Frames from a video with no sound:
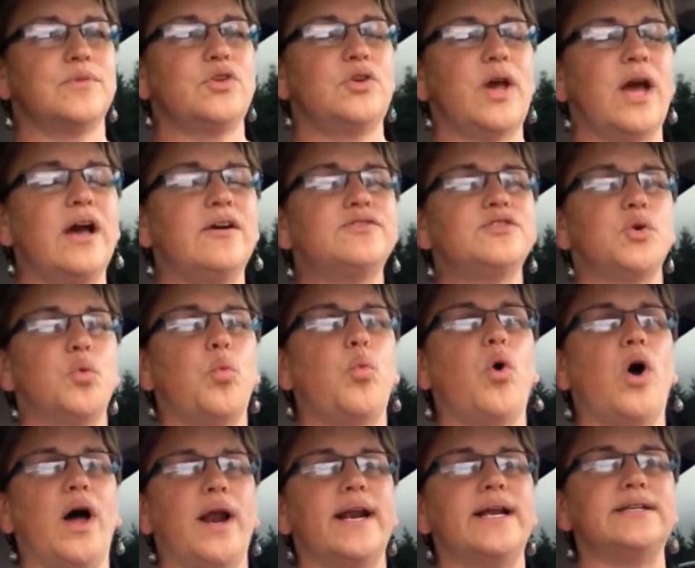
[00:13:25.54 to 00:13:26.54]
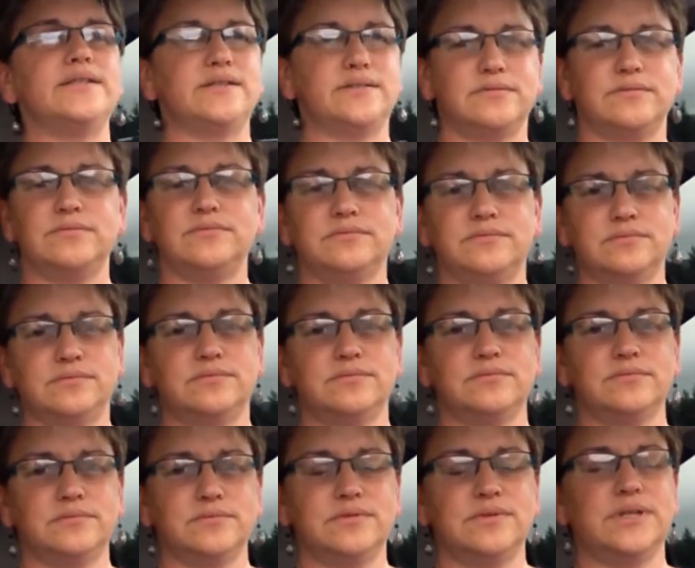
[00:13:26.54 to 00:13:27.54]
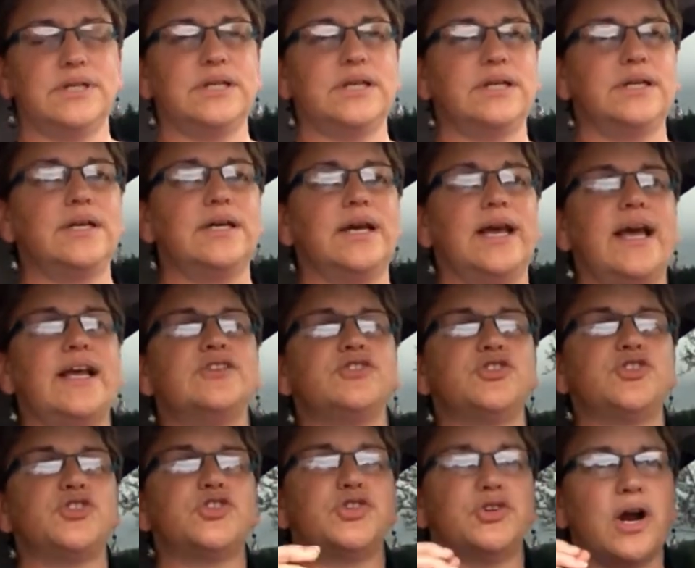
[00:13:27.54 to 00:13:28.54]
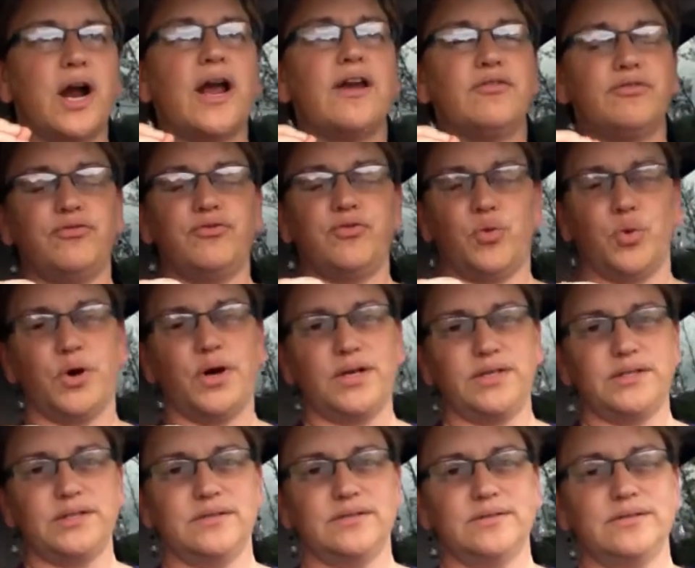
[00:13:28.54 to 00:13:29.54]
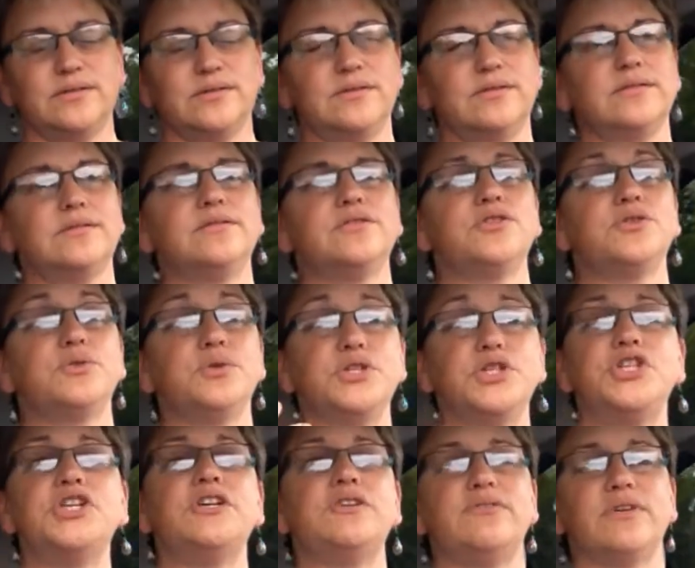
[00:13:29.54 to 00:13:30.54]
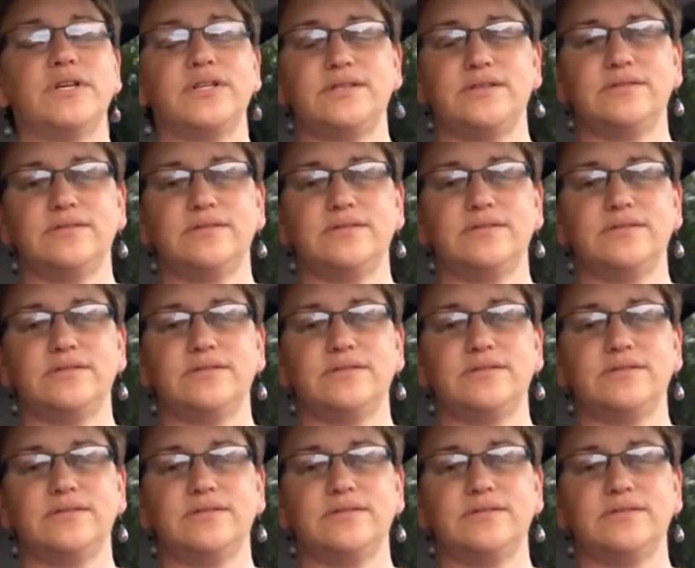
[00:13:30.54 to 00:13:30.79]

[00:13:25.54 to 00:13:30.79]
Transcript: You have to want it and strive for it to achieve it.